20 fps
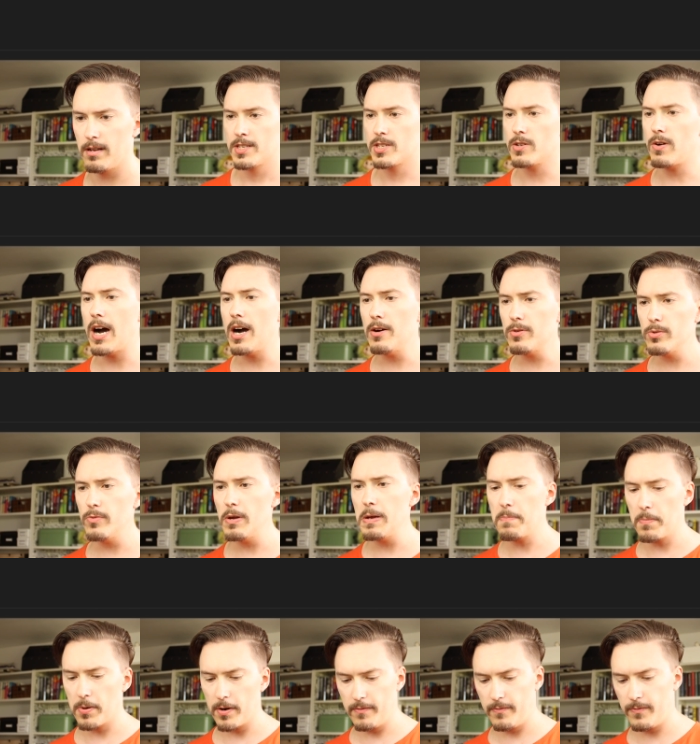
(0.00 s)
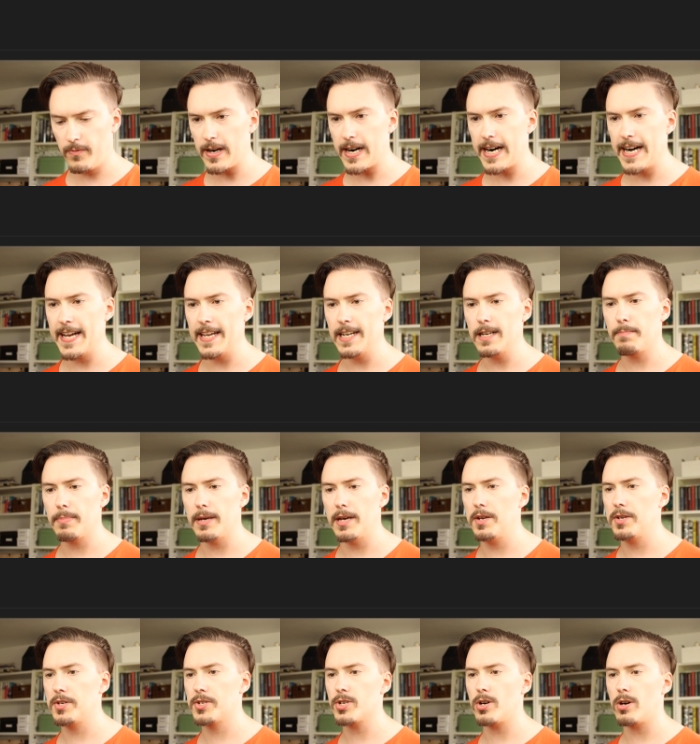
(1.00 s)
So how do we provide
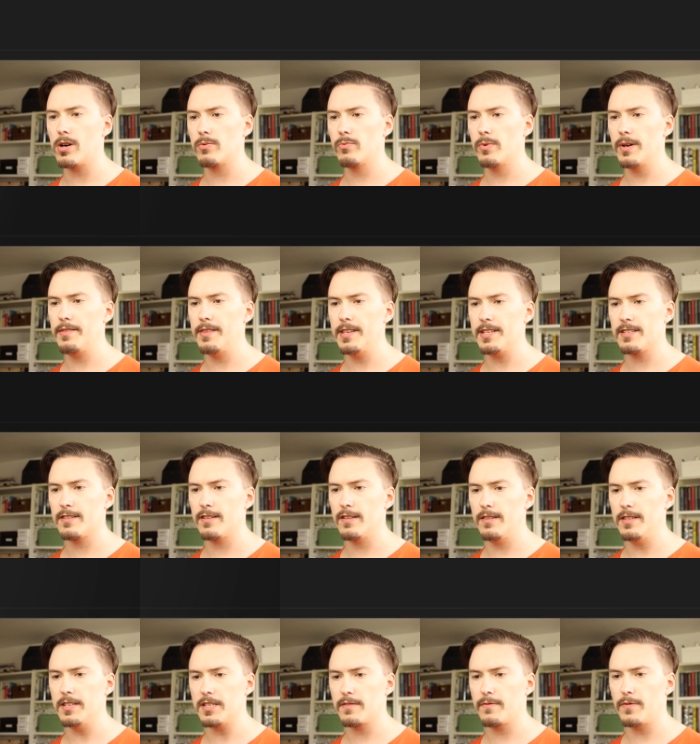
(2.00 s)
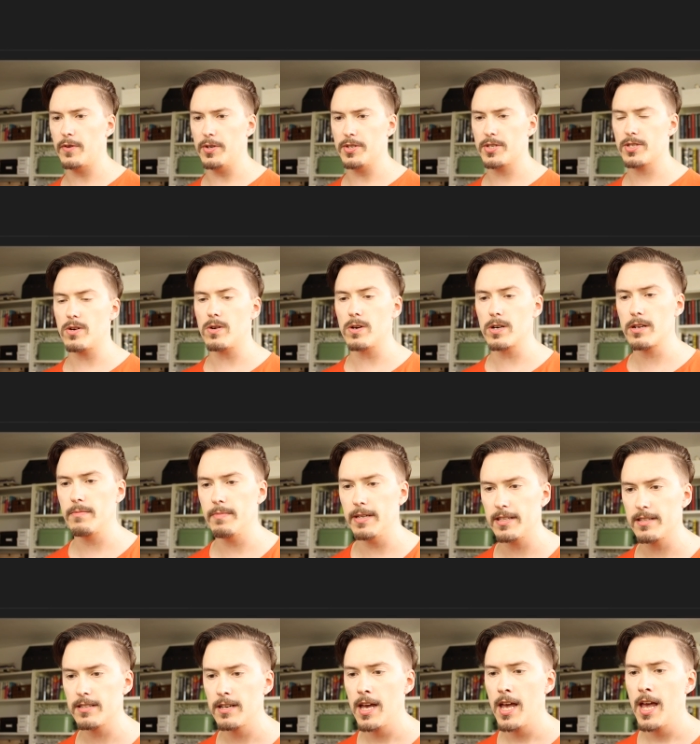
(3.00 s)
append char with this first
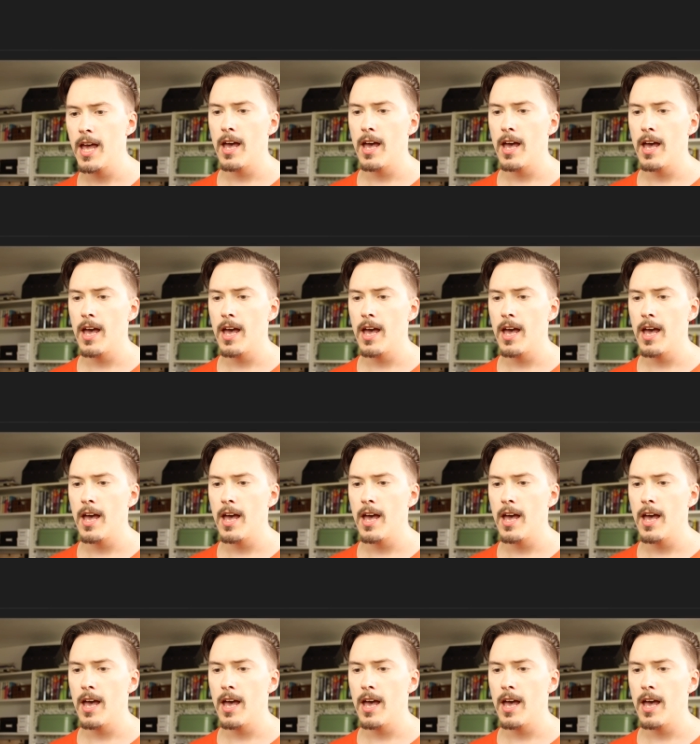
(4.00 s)
argument?